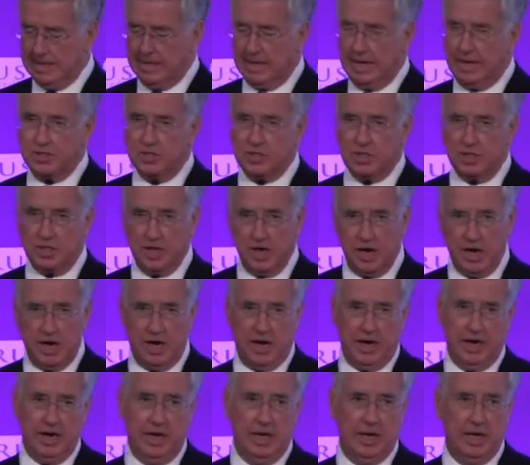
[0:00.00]
And today,
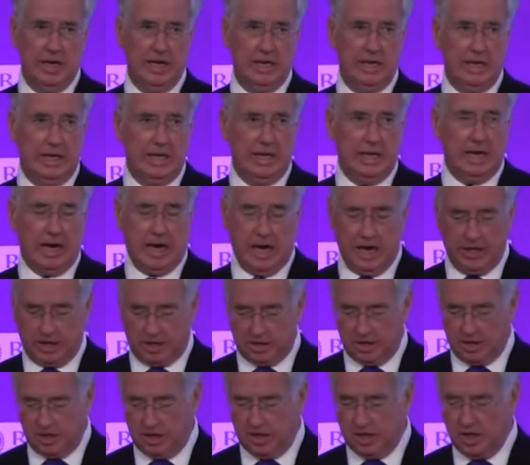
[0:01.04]
I
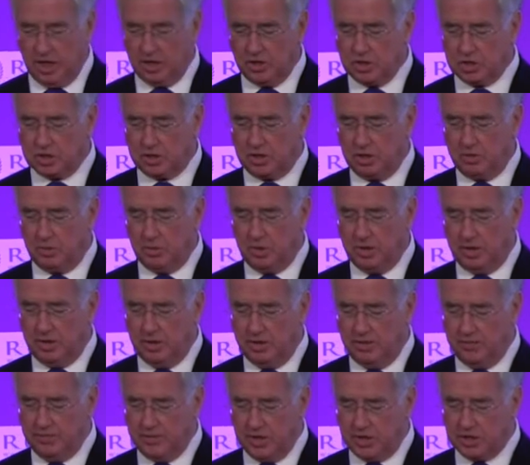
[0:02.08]
can announce that we're
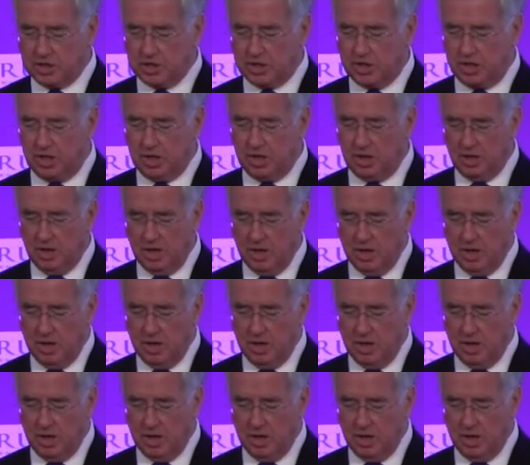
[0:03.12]
investing